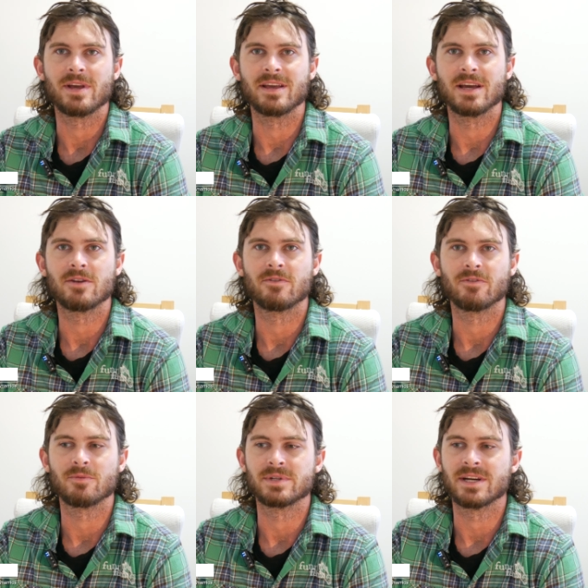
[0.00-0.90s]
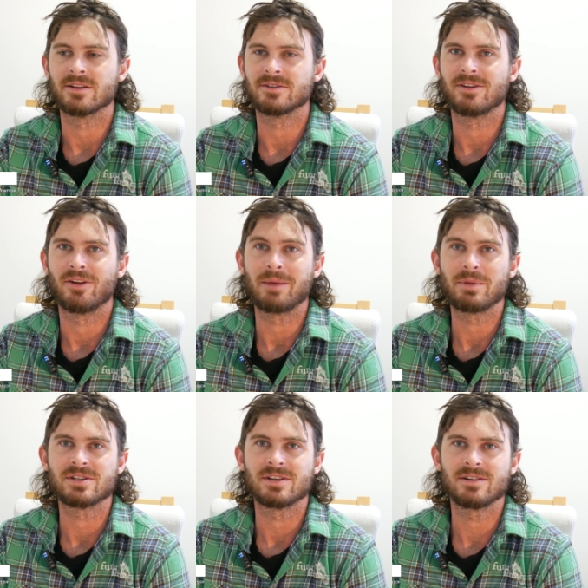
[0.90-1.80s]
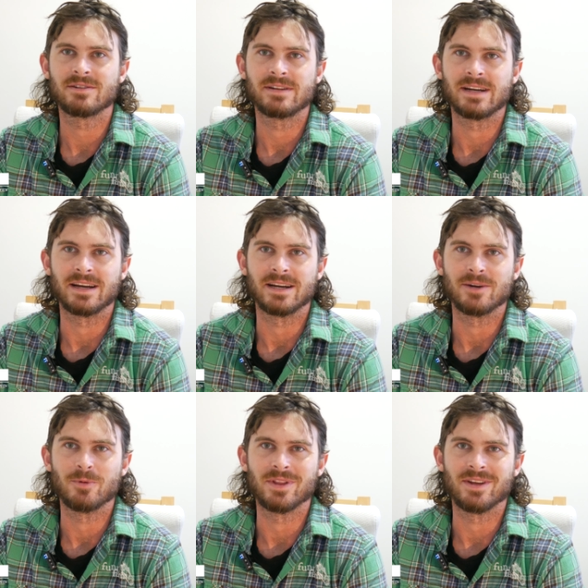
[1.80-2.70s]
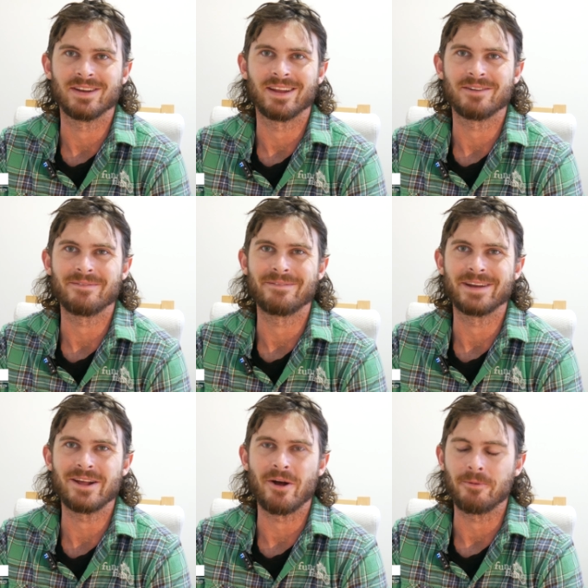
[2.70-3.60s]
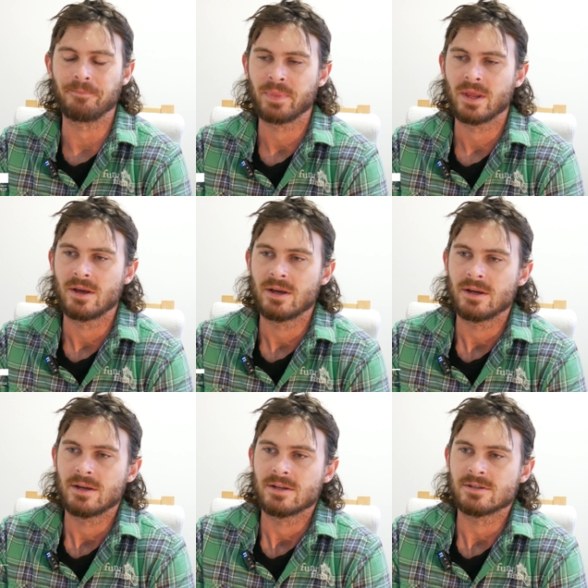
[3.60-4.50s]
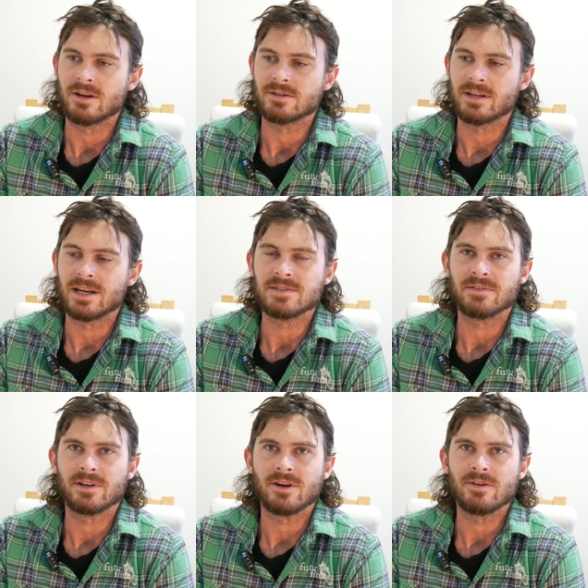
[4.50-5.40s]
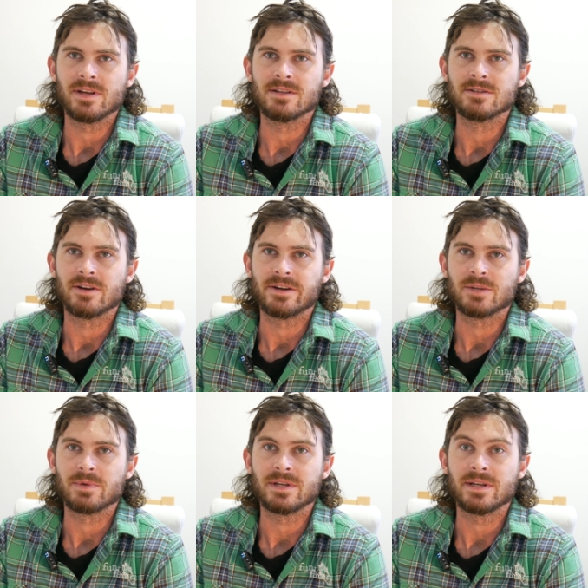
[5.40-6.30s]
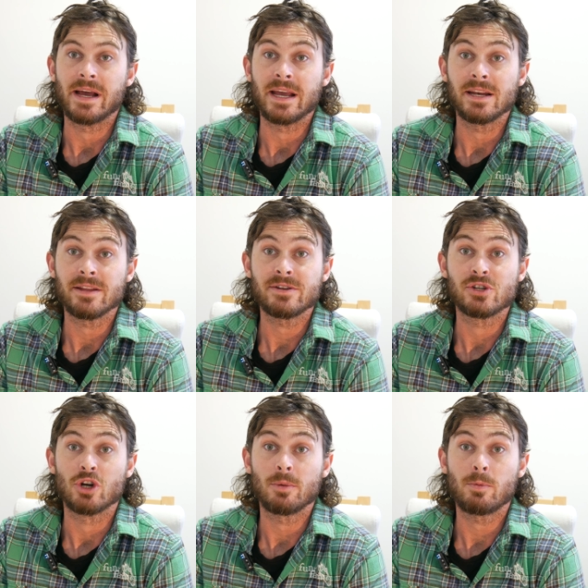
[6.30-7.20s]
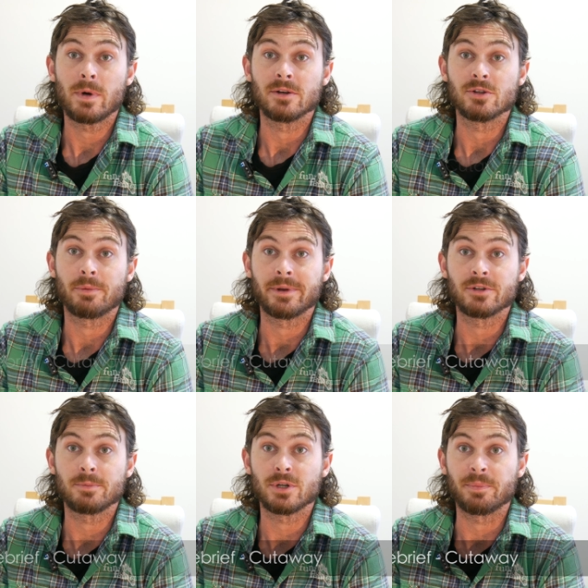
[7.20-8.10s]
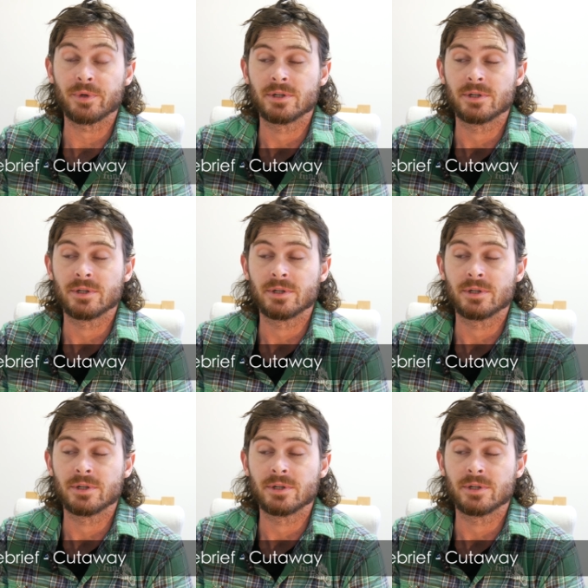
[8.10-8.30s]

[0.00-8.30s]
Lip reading: again from Downunder Dynamics here with another video. So today's video is going to be another chop one, choppity chop chop.